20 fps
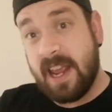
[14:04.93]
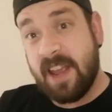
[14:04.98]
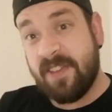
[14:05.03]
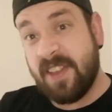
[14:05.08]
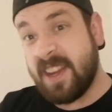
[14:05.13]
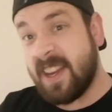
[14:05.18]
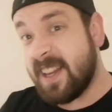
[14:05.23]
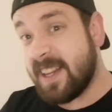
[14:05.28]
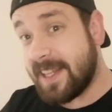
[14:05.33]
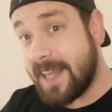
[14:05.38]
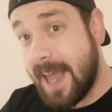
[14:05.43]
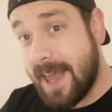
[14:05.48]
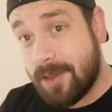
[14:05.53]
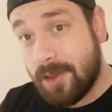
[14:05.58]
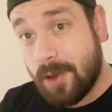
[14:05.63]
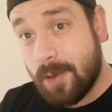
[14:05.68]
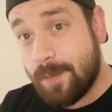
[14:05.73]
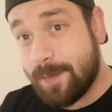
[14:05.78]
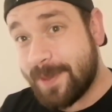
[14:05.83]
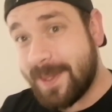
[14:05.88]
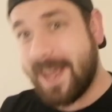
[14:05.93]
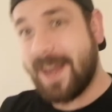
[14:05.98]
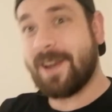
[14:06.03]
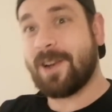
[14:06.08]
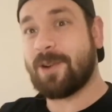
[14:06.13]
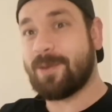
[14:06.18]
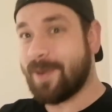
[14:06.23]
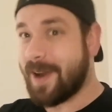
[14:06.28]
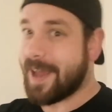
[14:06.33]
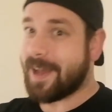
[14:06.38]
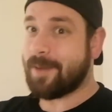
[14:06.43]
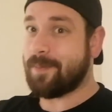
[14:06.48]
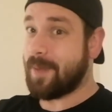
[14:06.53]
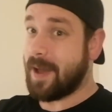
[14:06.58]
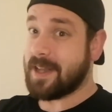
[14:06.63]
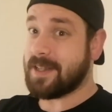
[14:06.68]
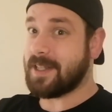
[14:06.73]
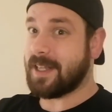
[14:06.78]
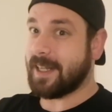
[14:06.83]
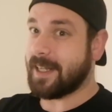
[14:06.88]
uh, if they didn't get them, then Greg
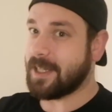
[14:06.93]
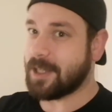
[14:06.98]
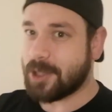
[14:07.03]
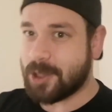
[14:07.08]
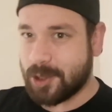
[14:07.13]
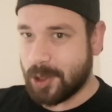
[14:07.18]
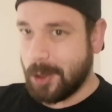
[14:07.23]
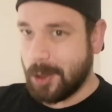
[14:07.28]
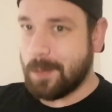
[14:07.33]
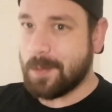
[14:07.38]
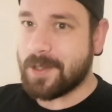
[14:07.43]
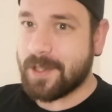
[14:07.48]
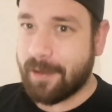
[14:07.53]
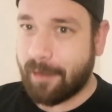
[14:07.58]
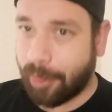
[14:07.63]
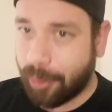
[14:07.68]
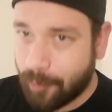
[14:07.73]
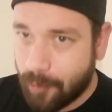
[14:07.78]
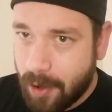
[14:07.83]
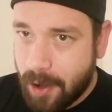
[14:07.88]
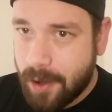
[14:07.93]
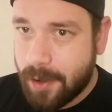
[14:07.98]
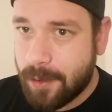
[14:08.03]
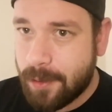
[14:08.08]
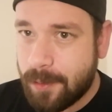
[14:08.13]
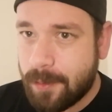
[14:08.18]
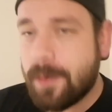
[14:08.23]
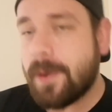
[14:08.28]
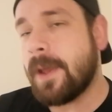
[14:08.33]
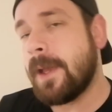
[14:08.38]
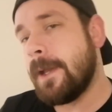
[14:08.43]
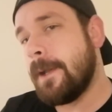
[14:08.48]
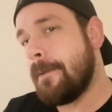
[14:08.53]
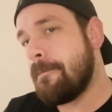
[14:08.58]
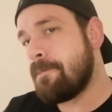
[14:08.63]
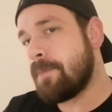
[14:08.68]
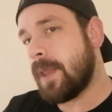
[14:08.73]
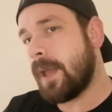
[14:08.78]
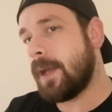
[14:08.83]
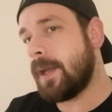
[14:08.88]
basically assumes the throne.
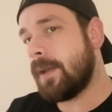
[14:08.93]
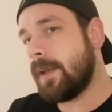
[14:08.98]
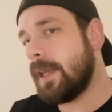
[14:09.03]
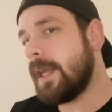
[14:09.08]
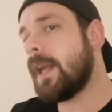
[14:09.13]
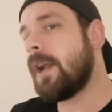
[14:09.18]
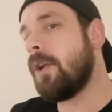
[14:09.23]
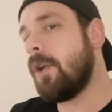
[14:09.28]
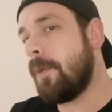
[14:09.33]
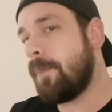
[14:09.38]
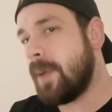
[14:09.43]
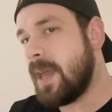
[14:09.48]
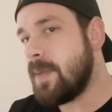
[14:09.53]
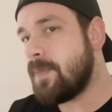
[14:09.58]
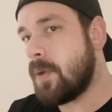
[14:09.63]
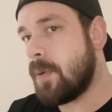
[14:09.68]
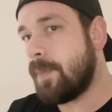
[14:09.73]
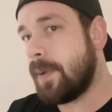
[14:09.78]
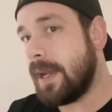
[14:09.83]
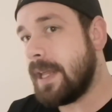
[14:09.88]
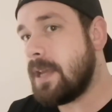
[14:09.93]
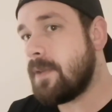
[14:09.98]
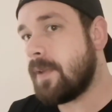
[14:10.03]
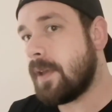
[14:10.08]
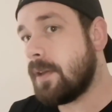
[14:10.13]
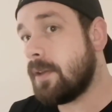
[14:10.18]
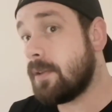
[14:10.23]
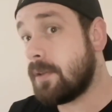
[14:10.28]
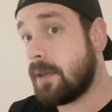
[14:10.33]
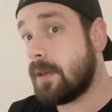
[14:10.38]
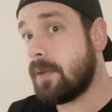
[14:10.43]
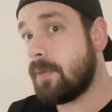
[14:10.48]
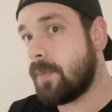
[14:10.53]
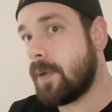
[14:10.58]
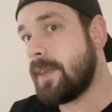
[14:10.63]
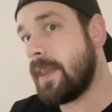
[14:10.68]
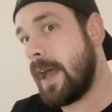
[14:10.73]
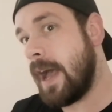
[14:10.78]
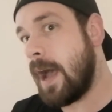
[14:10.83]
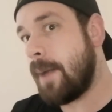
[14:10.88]
Uh, he had a lot of people believing that
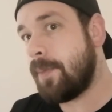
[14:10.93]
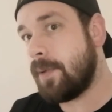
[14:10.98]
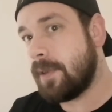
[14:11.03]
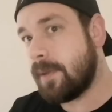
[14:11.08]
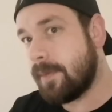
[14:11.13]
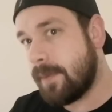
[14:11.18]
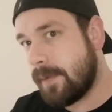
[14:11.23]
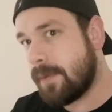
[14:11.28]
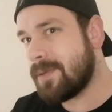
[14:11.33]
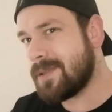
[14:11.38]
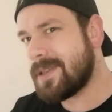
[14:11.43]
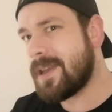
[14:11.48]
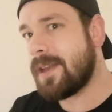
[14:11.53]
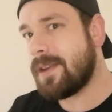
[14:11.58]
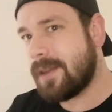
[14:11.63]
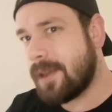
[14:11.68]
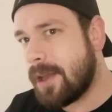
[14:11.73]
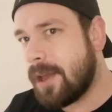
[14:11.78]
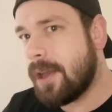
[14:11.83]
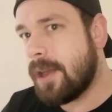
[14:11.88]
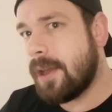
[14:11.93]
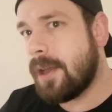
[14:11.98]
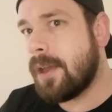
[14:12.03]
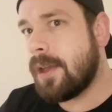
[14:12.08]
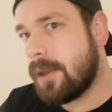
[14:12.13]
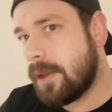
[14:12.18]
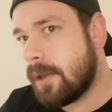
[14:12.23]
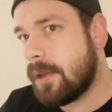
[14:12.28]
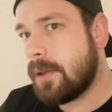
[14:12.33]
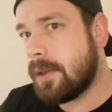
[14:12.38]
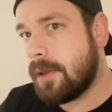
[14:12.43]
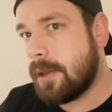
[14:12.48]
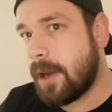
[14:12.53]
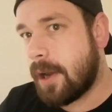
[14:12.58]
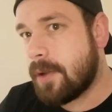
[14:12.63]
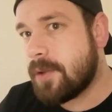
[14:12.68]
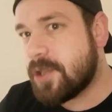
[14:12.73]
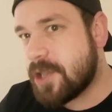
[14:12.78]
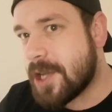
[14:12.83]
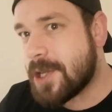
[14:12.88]
when that happened, people were saying, you
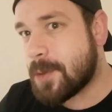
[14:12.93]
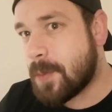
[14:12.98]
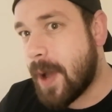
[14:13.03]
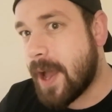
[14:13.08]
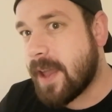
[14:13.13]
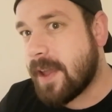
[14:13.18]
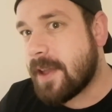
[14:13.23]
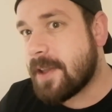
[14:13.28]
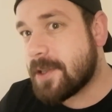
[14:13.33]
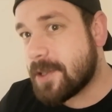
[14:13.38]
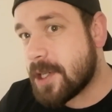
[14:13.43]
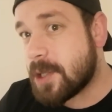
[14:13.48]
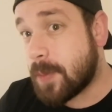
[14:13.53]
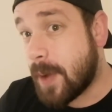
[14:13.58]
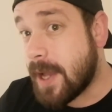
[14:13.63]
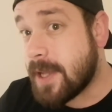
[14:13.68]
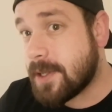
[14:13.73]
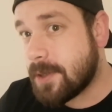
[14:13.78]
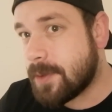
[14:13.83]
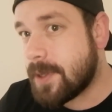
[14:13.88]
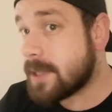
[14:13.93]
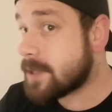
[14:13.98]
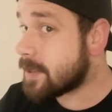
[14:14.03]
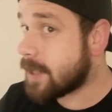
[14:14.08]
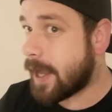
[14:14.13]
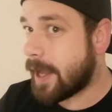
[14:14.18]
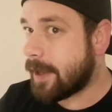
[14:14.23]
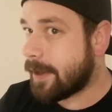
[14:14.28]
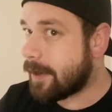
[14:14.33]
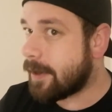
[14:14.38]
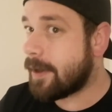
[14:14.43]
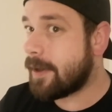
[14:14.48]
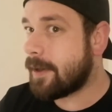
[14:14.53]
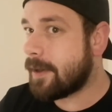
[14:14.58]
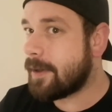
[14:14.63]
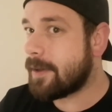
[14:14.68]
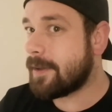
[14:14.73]
know, just wait, just wait till this day.